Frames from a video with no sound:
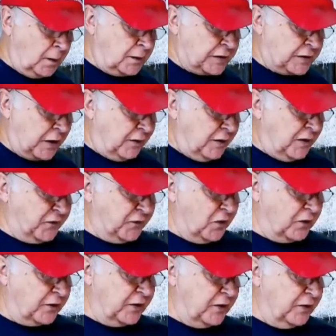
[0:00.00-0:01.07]
So if
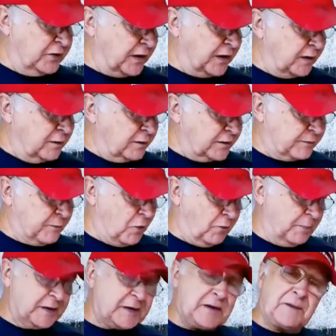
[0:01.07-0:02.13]
you're using small
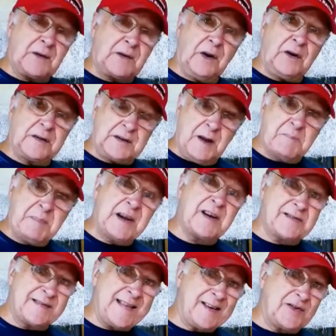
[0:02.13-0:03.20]
bits of cloth
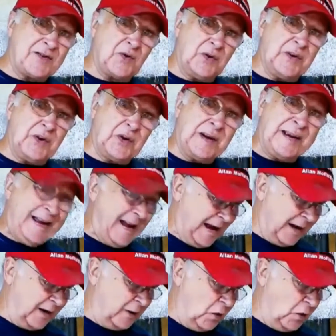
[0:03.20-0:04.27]
because that's all you can
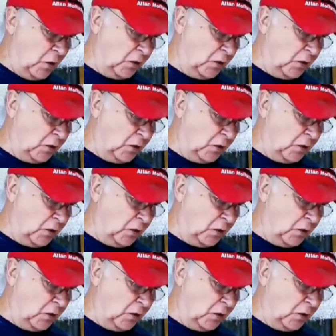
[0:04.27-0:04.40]
get,